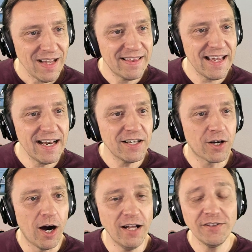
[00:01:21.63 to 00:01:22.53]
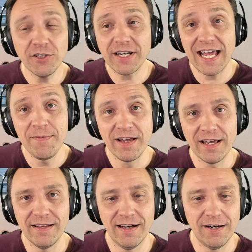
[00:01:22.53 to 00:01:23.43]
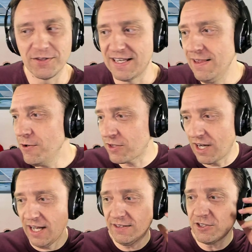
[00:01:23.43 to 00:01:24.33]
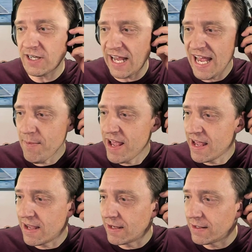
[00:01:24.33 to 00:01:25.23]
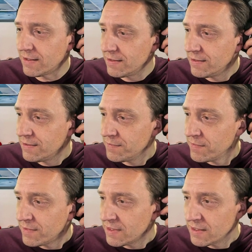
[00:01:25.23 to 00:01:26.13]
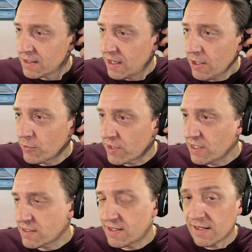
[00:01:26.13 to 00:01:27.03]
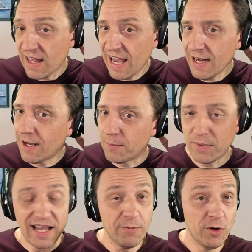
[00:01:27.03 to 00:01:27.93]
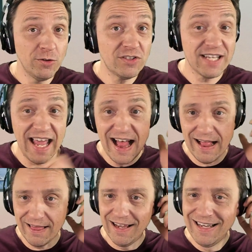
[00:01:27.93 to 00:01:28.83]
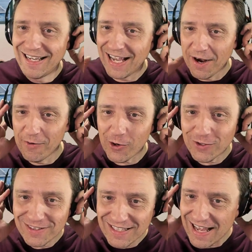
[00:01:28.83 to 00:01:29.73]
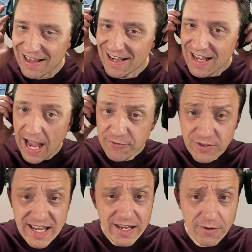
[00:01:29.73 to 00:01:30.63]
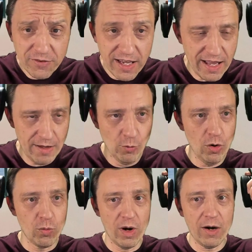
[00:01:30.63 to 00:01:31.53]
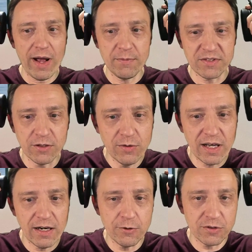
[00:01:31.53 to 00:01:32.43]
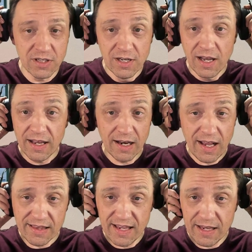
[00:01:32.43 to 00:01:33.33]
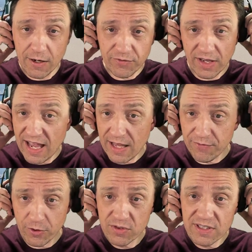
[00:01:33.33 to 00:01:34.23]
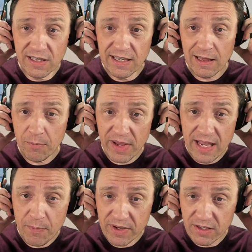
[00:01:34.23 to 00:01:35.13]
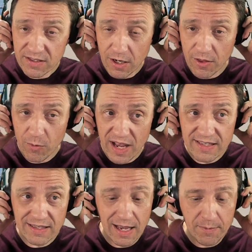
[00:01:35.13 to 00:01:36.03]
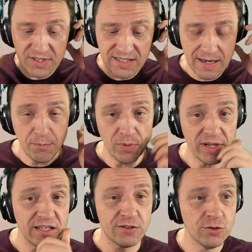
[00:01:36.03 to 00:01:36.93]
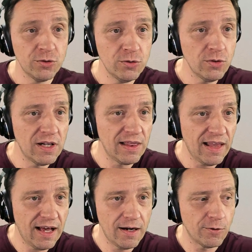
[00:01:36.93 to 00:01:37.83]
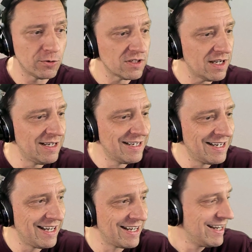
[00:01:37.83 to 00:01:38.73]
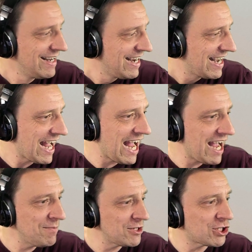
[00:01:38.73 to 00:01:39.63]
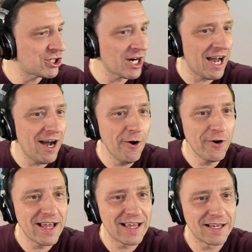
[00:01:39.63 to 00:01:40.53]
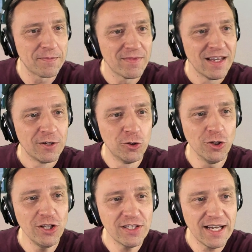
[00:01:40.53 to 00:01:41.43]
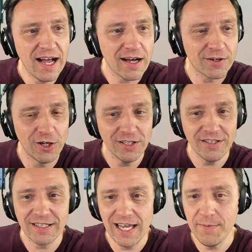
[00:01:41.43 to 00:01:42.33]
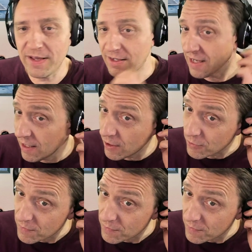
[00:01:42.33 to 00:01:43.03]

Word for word: And then Counter Gaming in the house. Hello, Counter Gaming. Oh, there's the lineup, but I won't tell. I won't tell. I have to take off the head. Whoa, wow, I'm so loud. I gotta take off the headphones a little bit because otherwise I'm simply too loud. I'm shouting. Guten Tag, Counter Gaming. Hello.